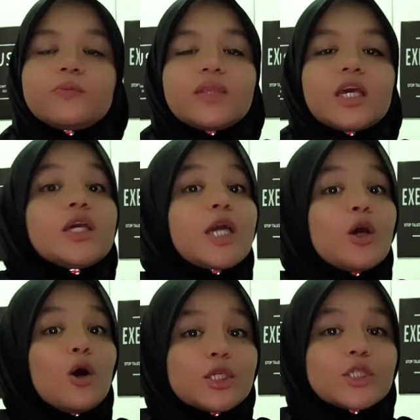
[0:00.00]
you can
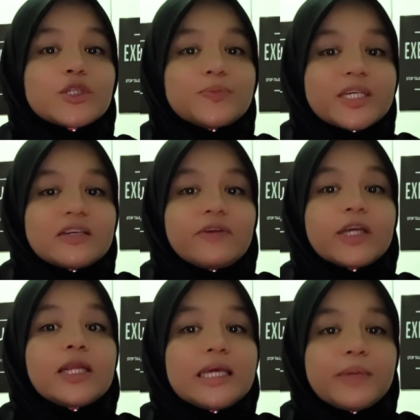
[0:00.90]
also
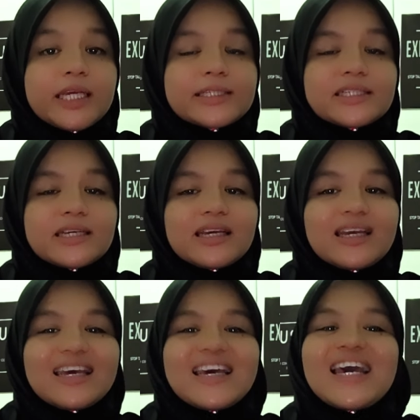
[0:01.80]
specify your limit.
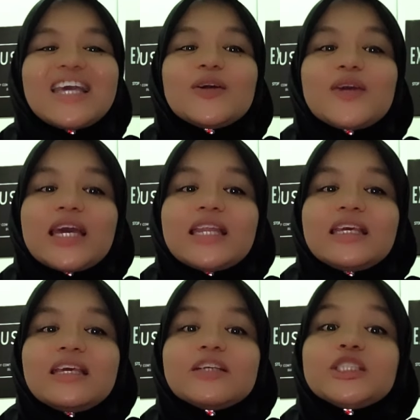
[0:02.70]
You can
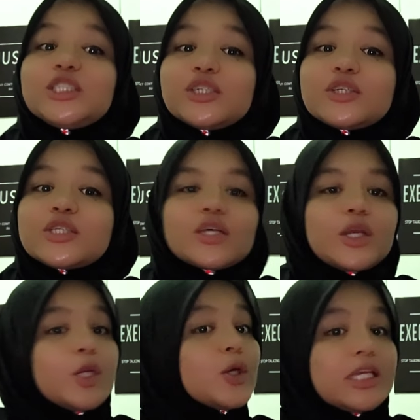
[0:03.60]
even choose
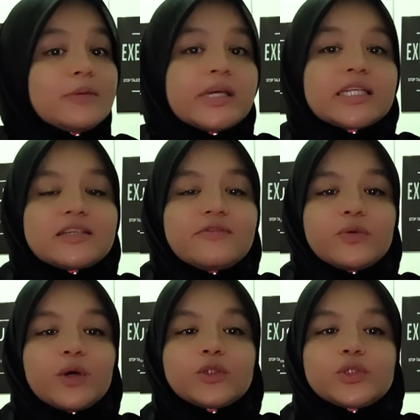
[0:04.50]
no limit if you
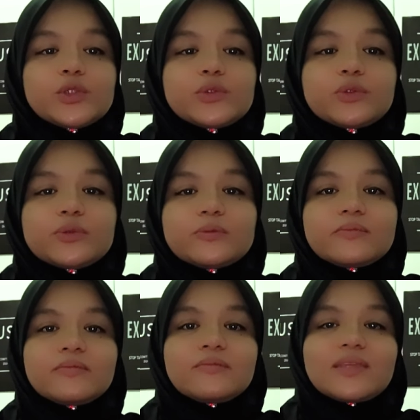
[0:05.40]
want to.
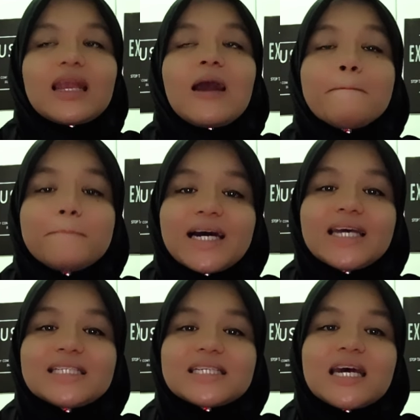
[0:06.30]

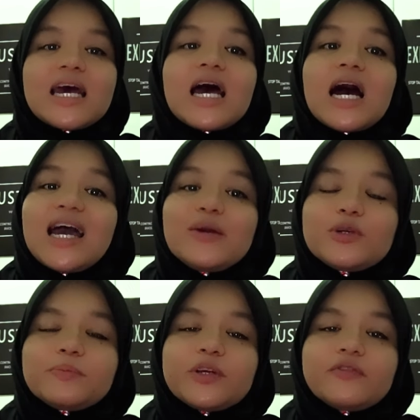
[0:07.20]
But I would
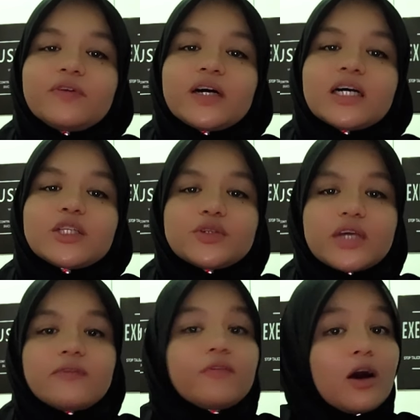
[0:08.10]
prefer to
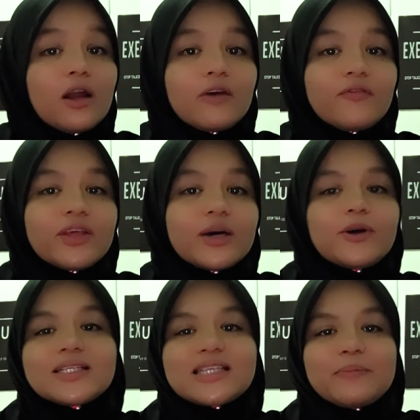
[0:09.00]
have all of them on separate